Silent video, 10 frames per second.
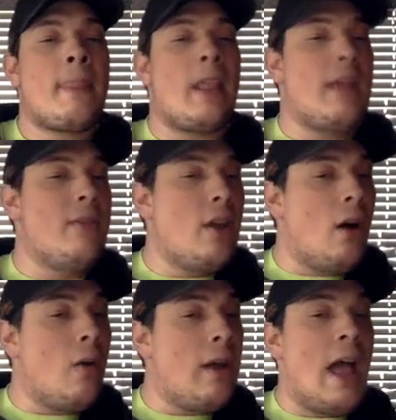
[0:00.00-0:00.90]
Even
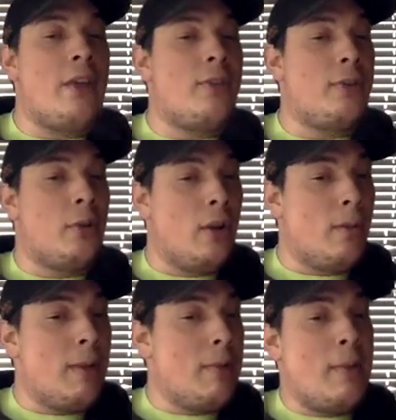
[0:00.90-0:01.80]
though it has just a little
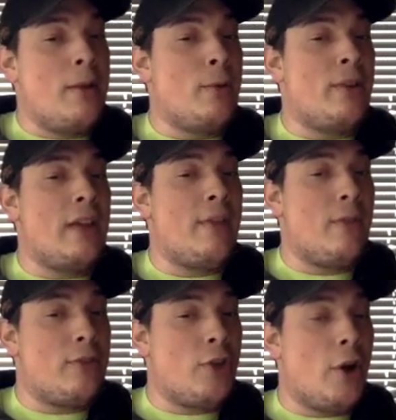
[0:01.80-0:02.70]
bit of bitterness at
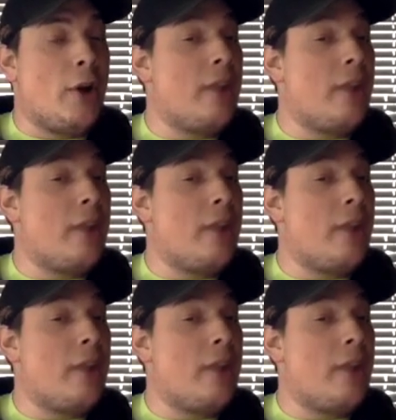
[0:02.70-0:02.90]
the start,